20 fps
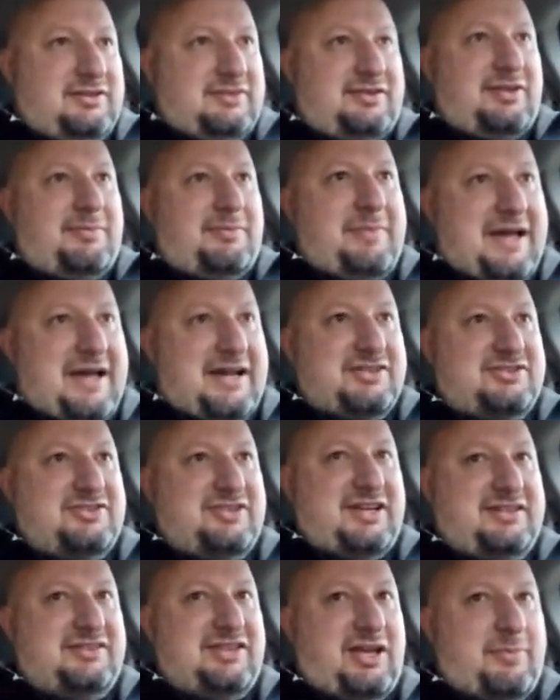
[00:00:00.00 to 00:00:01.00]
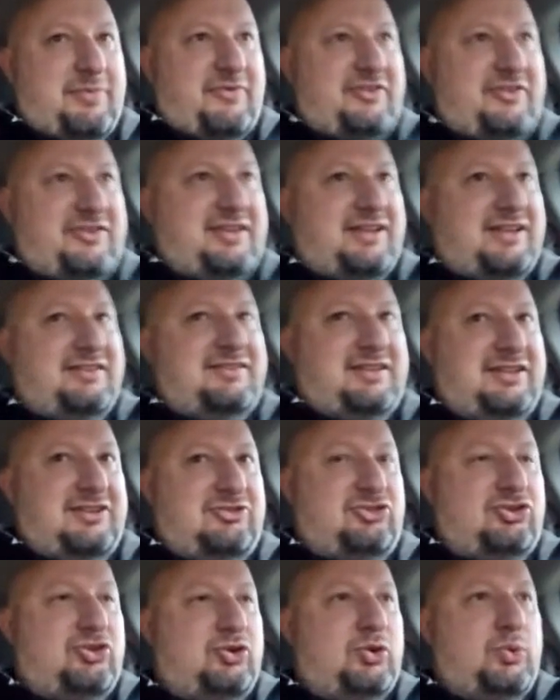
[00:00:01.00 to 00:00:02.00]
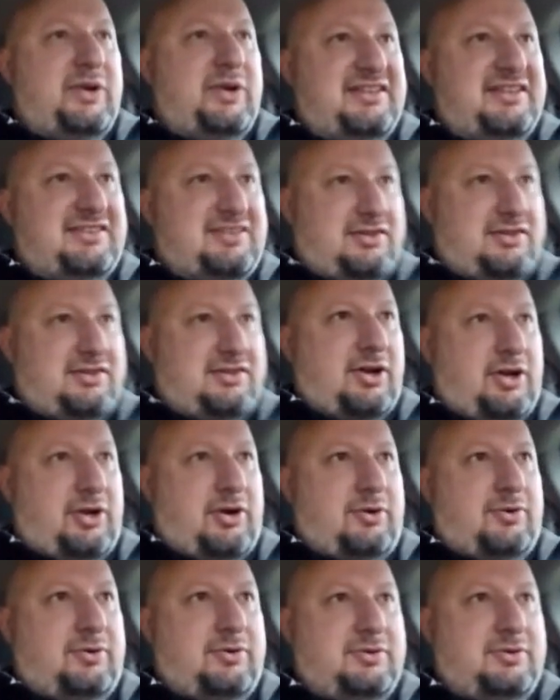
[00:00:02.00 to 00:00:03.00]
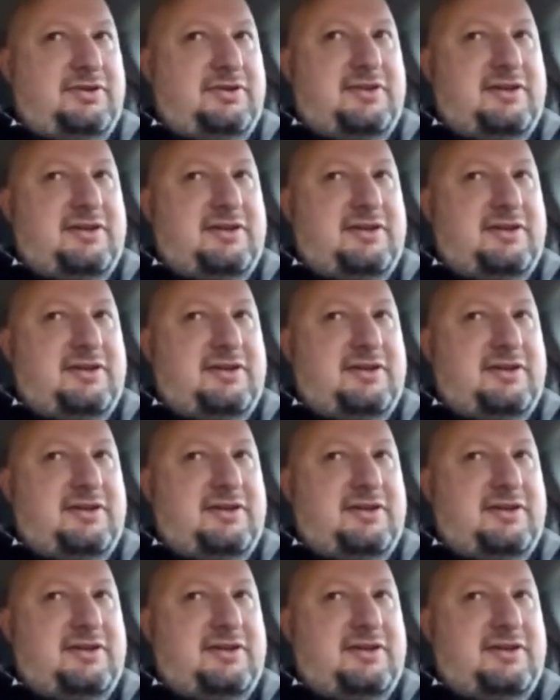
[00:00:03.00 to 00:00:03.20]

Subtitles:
to match that type of intensity 2 weeks in a row,